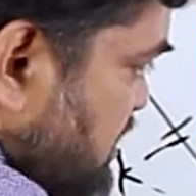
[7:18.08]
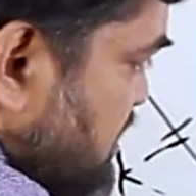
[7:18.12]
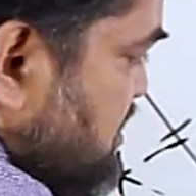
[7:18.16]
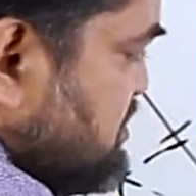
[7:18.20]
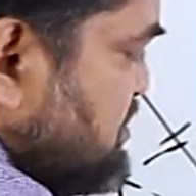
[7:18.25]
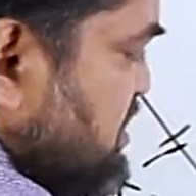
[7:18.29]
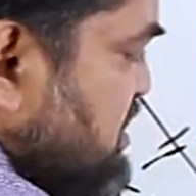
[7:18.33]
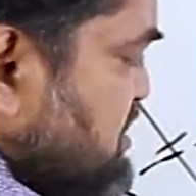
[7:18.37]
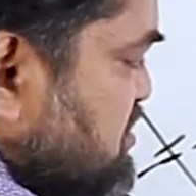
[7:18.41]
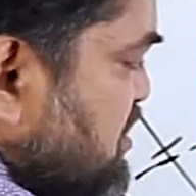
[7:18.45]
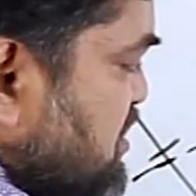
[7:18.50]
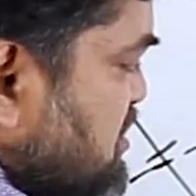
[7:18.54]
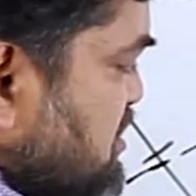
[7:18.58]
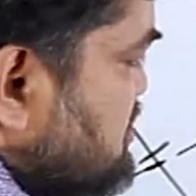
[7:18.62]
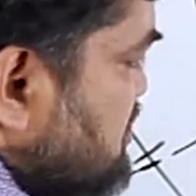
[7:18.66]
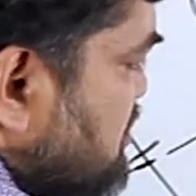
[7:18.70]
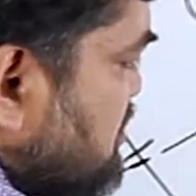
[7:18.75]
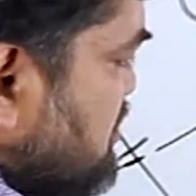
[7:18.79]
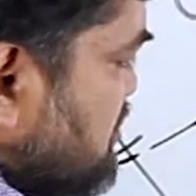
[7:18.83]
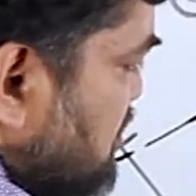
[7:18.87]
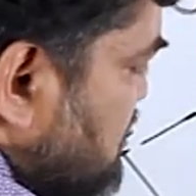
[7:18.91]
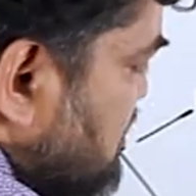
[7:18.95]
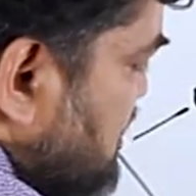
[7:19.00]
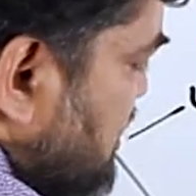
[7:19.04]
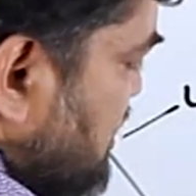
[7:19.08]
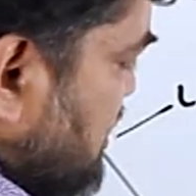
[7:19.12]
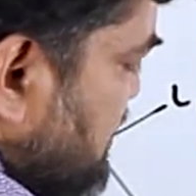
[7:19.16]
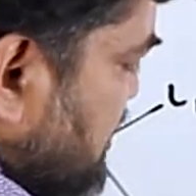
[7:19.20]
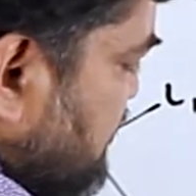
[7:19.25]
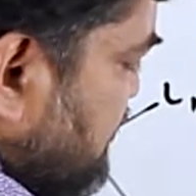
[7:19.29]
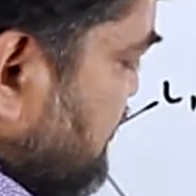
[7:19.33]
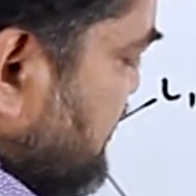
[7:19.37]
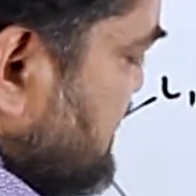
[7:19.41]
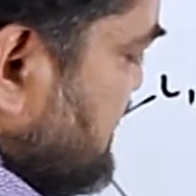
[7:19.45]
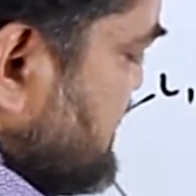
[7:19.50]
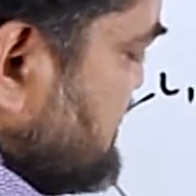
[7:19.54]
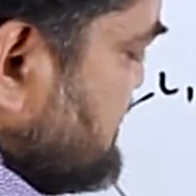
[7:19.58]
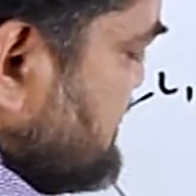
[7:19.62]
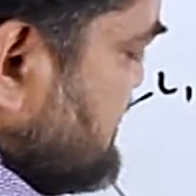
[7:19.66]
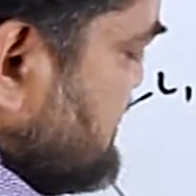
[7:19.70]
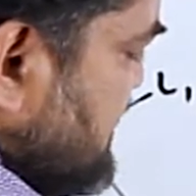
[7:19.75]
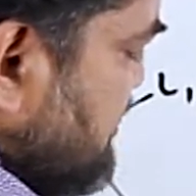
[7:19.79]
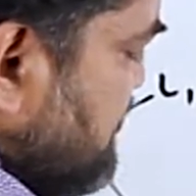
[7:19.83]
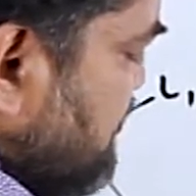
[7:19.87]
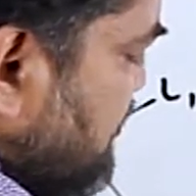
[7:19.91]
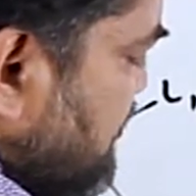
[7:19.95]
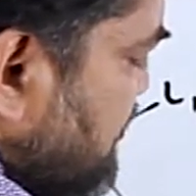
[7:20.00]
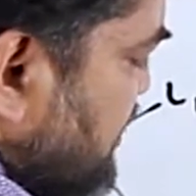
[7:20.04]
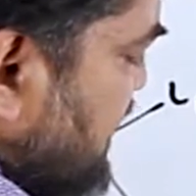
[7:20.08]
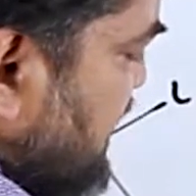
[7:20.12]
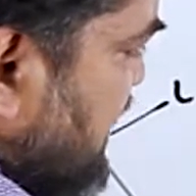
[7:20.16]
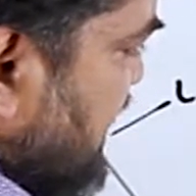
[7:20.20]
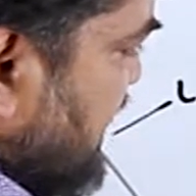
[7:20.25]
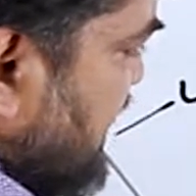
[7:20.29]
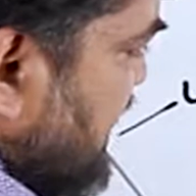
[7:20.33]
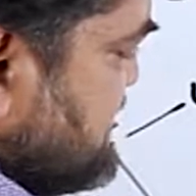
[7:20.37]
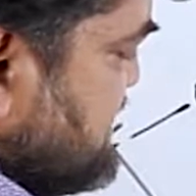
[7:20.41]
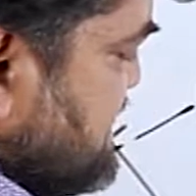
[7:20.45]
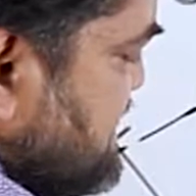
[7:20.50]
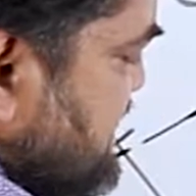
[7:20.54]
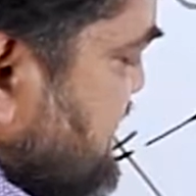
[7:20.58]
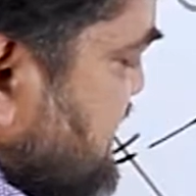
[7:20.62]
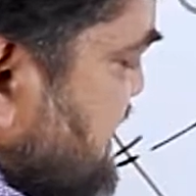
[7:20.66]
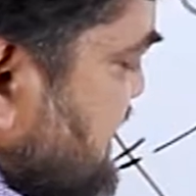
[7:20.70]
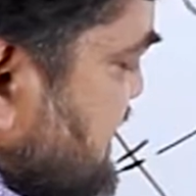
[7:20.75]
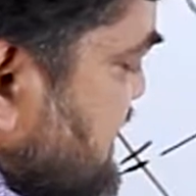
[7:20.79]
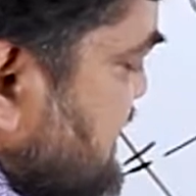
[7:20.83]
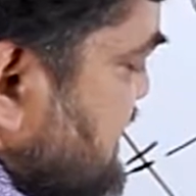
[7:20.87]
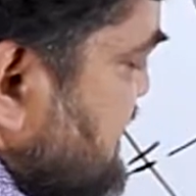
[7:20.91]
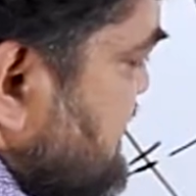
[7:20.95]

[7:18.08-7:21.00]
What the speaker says: so it's also not coming with the same way as E.